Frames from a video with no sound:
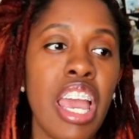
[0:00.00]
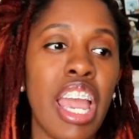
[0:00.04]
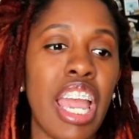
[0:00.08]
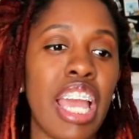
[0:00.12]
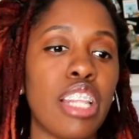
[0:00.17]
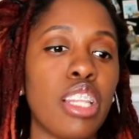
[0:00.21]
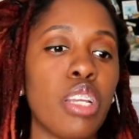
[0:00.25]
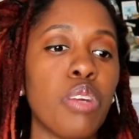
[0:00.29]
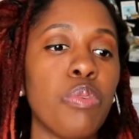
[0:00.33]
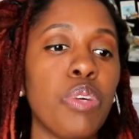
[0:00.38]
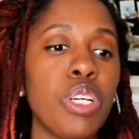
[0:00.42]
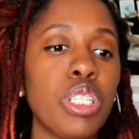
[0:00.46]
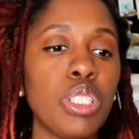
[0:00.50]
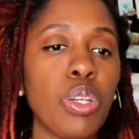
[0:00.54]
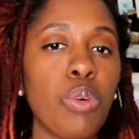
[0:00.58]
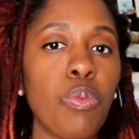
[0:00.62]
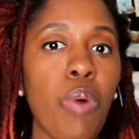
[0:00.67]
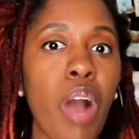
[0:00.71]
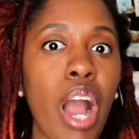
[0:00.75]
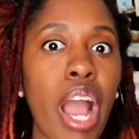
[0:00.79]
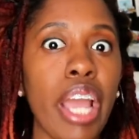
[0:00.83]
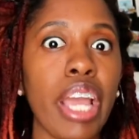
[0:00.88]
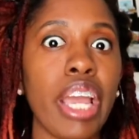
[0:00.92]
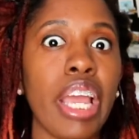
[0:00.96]
And the reason
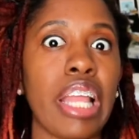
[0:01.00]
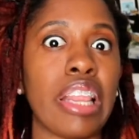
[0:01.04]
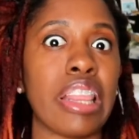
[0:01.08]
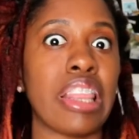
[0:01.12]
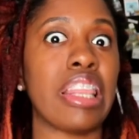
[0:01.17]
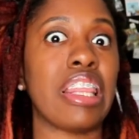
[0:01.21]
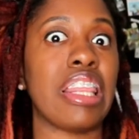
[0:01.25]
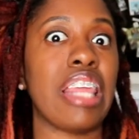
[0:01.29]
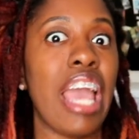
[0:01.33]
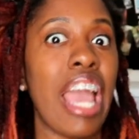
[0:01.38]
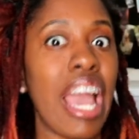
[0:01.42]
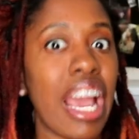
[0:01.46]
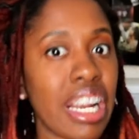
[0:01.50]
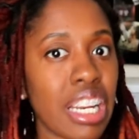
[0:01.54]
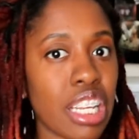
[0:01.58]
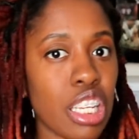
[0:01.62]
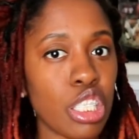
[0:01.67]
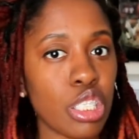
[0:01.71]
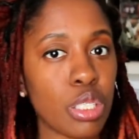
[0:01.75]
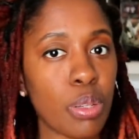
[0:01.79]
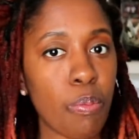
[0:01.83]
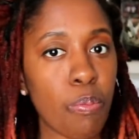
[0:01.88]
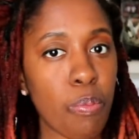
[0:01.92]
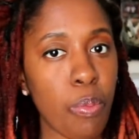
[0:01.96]
why that
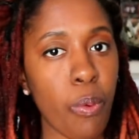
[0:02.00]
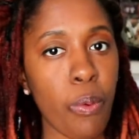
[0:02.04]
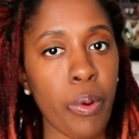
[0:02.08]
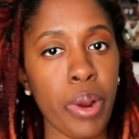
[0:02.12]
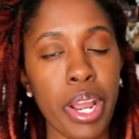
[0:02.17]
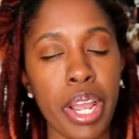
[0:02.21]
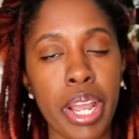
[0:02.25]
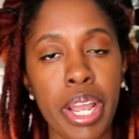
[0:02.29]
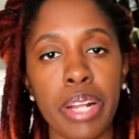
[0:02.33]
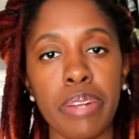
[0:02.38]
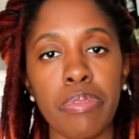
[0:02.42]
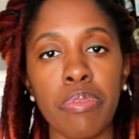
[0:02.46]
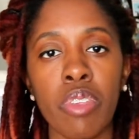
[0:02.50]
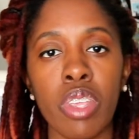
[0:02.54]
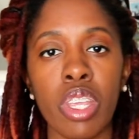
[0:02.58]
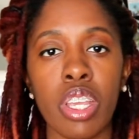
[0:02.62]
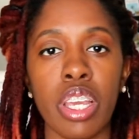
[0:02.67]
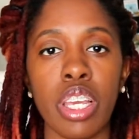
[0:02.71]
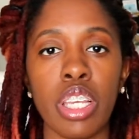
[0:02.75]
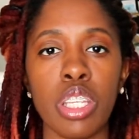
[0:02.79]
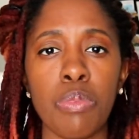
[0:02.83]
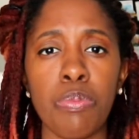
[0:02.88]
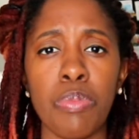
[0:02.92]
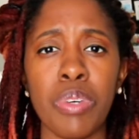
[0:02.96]
is important
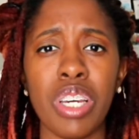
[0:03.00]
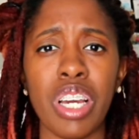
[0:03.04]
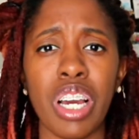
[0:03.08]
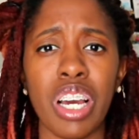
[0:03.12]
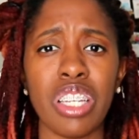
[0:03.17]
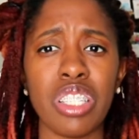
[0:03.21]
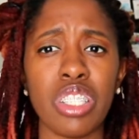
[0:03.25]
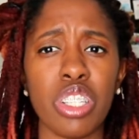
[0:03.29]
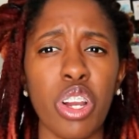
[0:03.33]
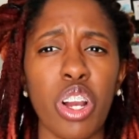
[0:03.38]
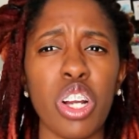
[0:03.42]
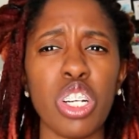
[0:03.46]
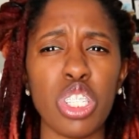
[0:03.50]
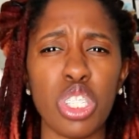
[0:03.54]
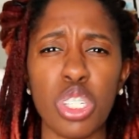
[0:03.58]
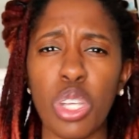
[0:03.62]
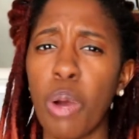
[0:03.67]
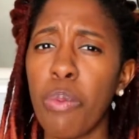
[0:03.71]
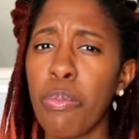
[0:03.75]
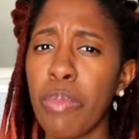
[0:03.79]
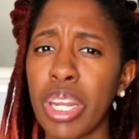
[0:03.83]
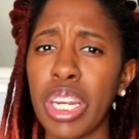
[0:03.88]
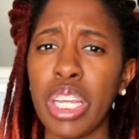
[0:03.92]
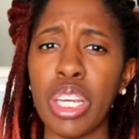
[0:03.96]
is because there are
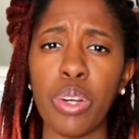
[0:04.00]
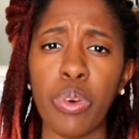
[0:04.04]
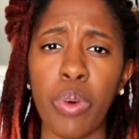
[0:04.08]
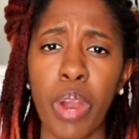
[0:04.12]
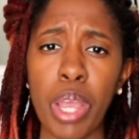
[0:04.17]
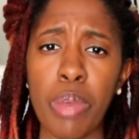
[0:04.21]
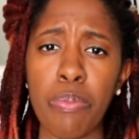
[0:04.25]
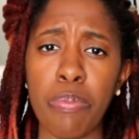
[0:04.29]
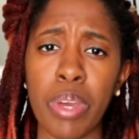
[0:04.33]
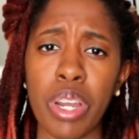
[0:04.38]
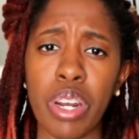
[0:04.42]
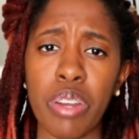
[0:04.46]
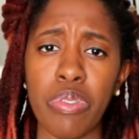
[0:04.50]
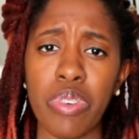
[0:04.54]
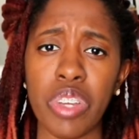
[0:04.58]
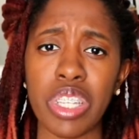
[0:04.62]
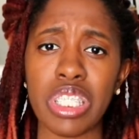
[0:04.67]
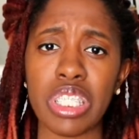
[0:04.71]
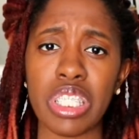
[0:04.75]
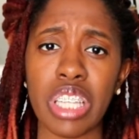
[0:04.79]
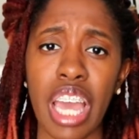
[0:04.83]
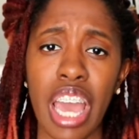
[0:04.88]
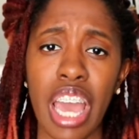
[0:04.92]
so many great benefits to